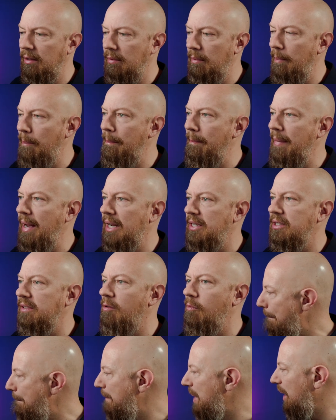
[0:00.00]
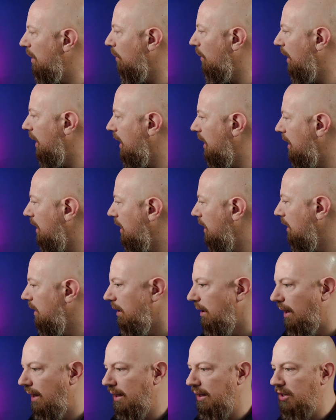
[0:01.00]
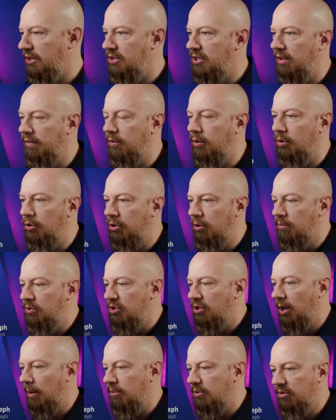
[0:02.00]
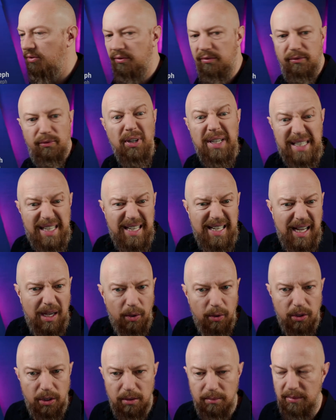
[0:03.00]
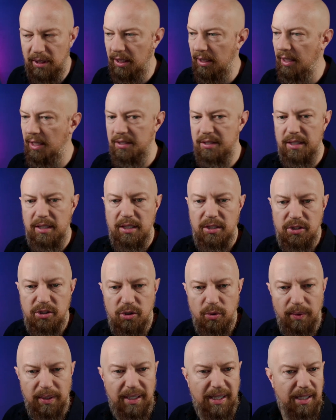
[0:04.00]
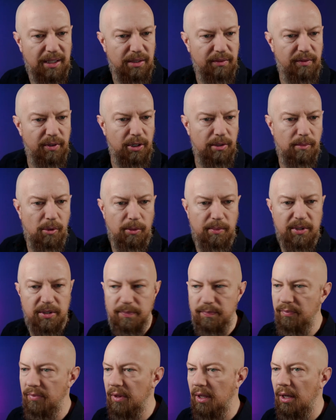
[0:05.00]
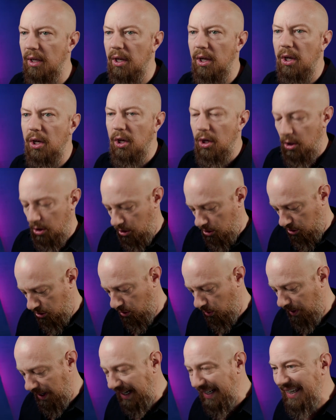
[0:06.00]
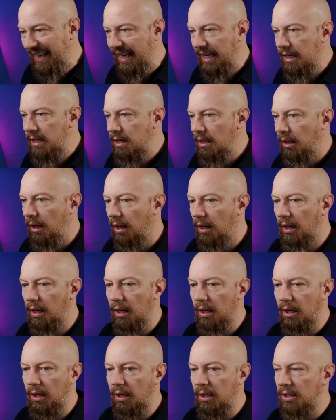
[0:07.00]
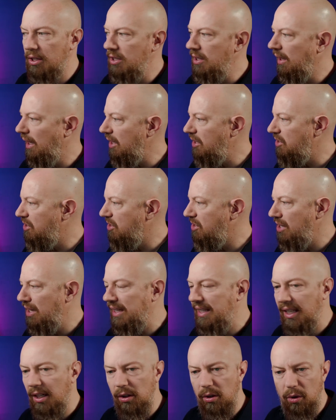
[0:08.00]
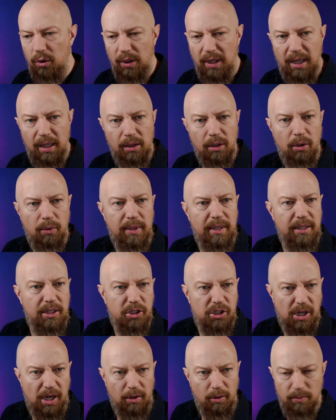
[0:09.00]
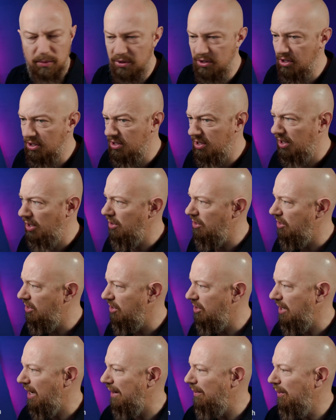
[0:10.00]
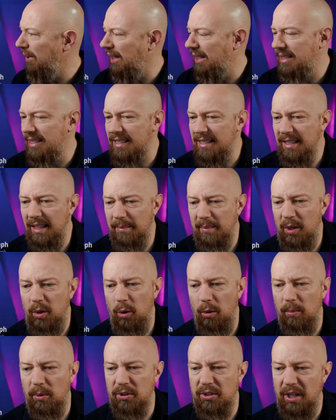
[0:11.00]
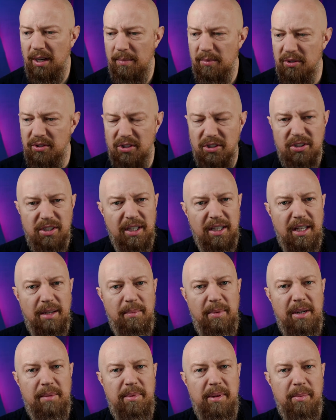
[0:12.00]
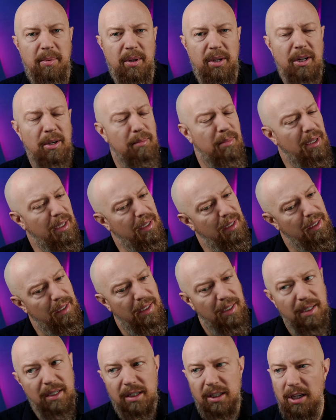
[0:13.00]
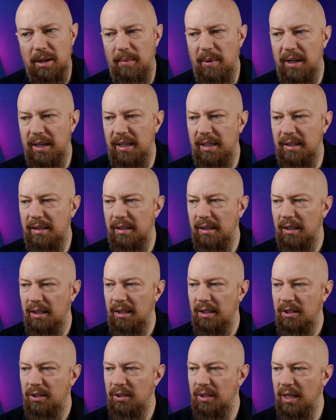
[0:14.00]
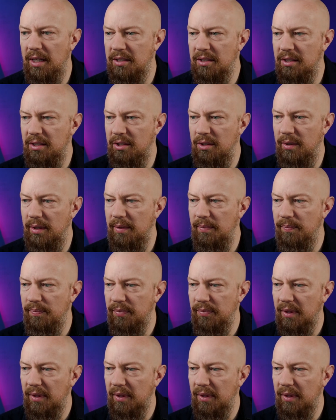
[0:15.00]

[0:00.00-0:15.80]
massive bit rate, and let's see if YouTube stops freaking out on me as it is doing at the very moment. So again, let's get a little hello in the chat room. I realize it's not my normal time. There's just not that many people here, but come on in. You guys can do it.